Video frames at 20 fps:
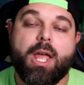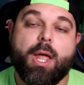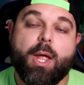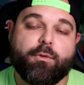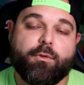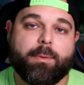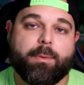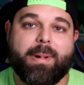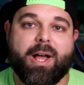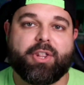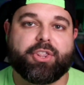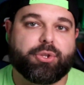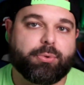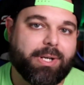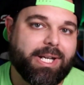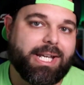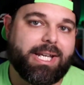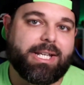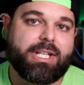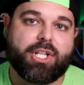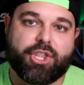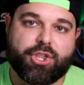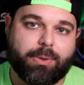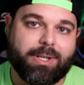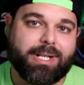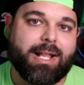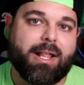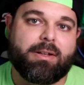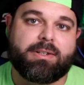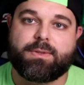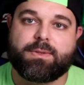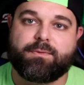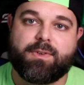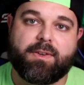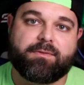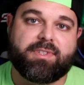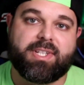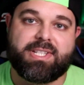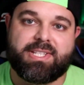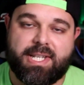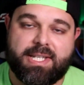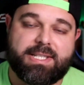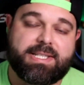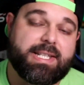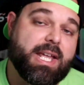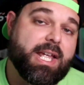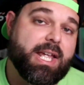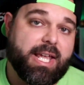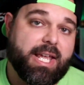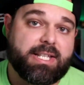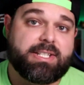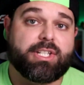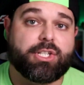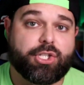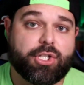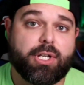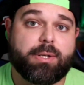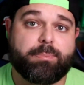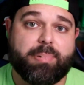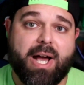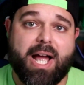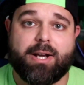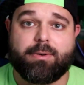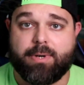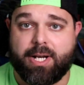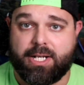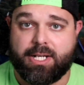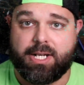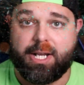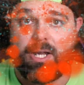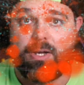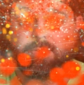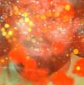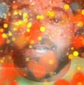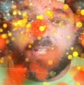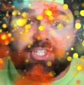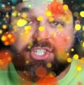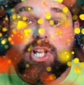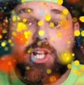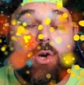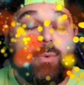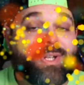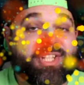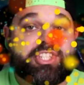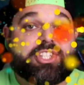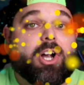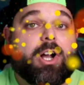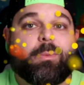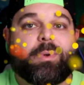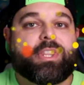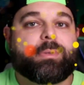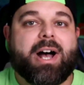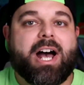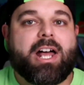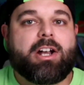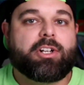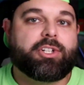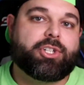for about three to three dollars and fifty cents is a good buy right now. So we start with the modern